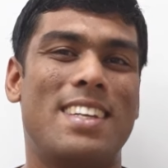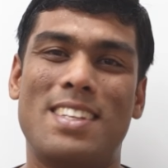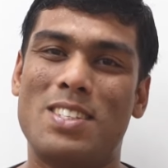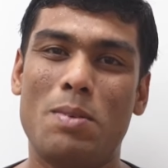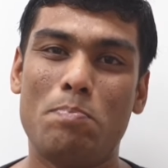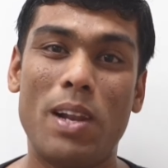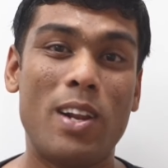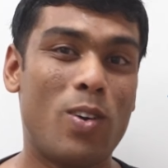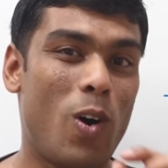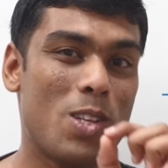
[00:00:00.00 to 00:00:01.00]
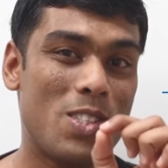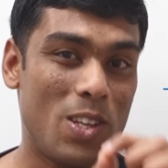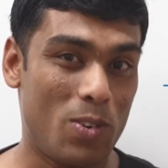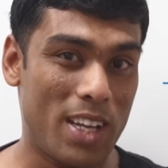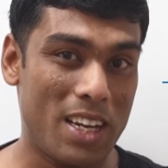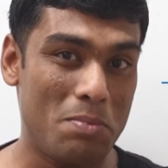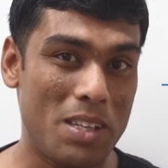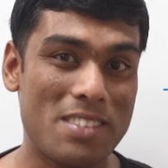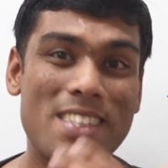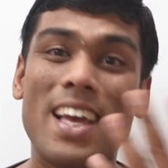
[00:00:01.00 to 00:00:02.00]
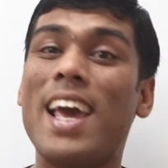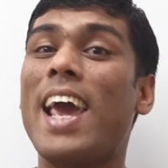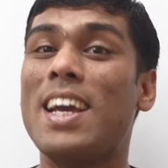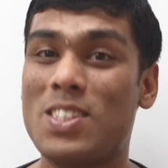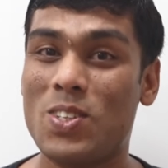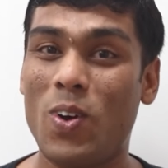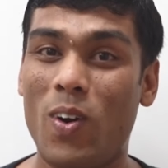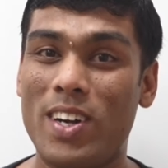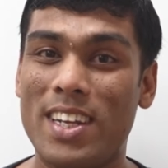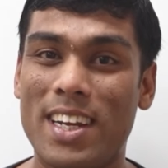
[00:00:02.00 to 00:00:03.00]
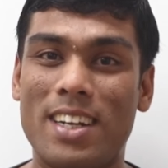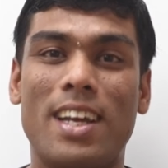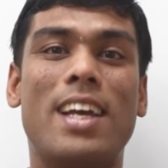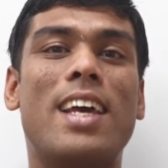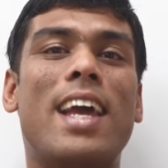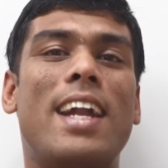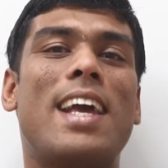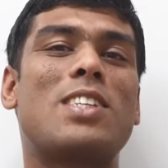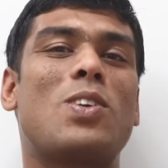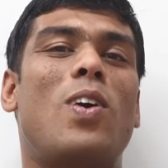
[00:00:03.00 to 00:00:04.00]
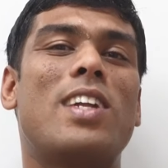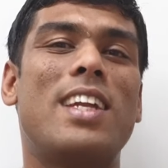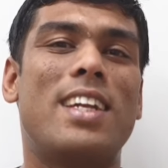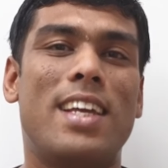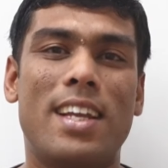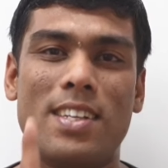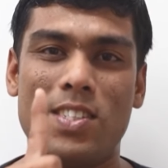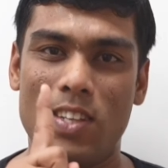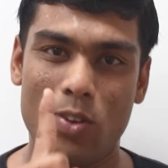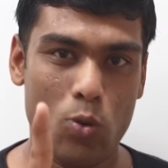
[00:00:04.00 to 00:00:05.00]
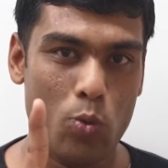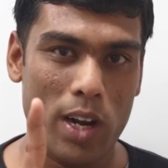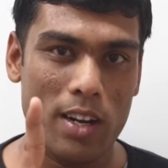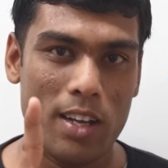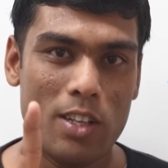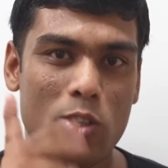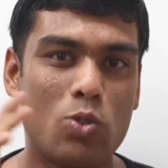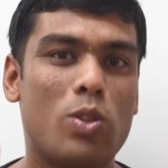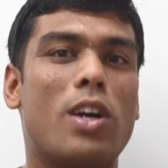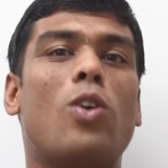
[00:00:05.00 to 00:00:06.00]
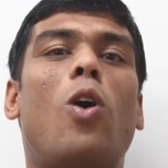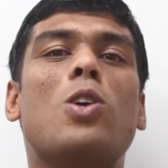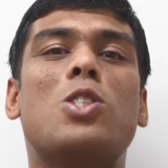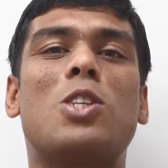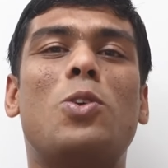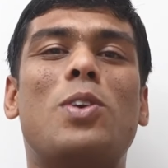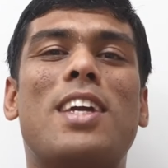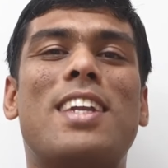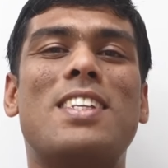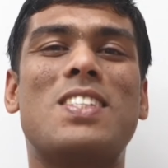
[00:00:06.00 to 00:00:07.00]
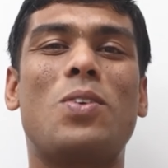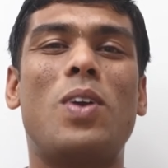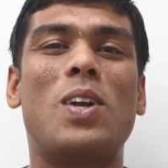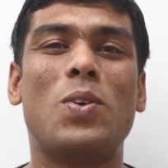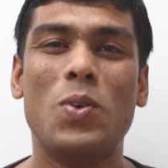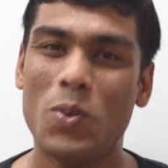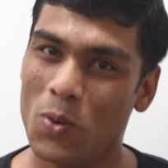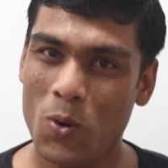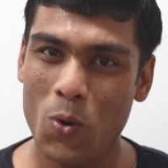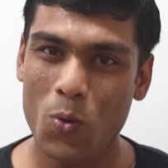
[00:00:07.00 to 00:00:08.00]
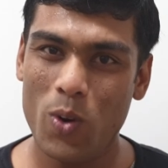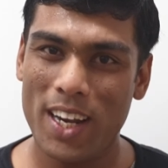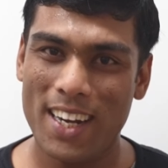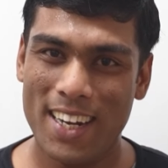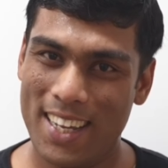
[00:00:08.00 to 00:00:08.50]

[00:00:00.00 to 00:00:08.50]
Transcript: Simple, cos 0 degree means x coordinate and x coordinate here is 1. So the cos 0 degree is equal to 1.